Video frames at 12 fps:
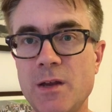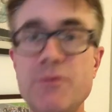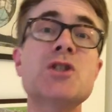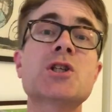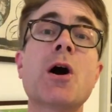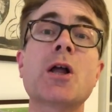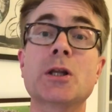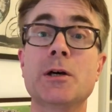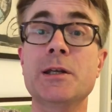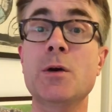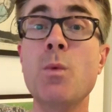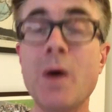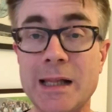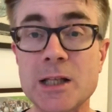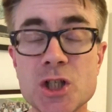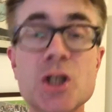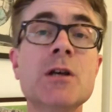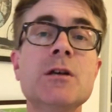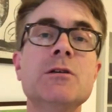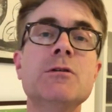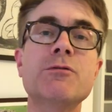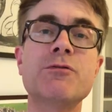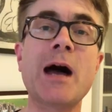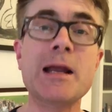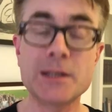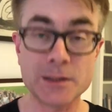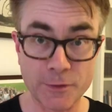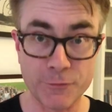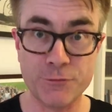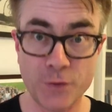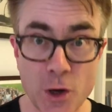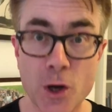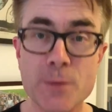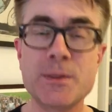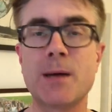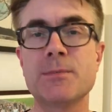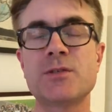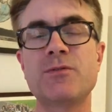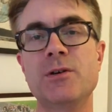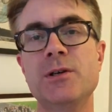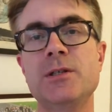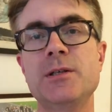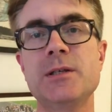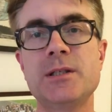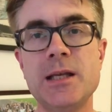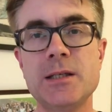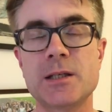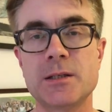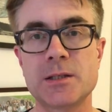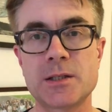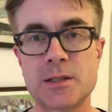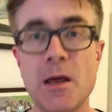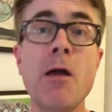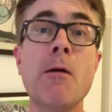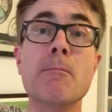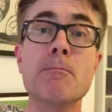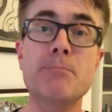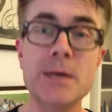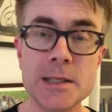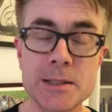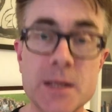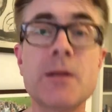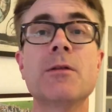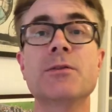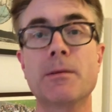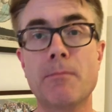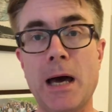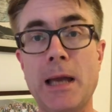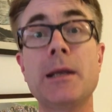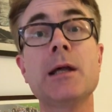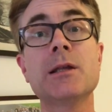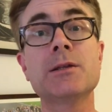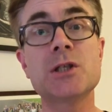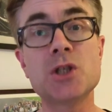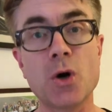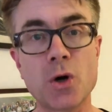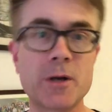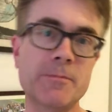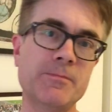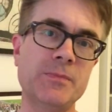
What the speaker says: If you start learning Welsh, you find that the verb comes first in the sentence. Bit the man the dog.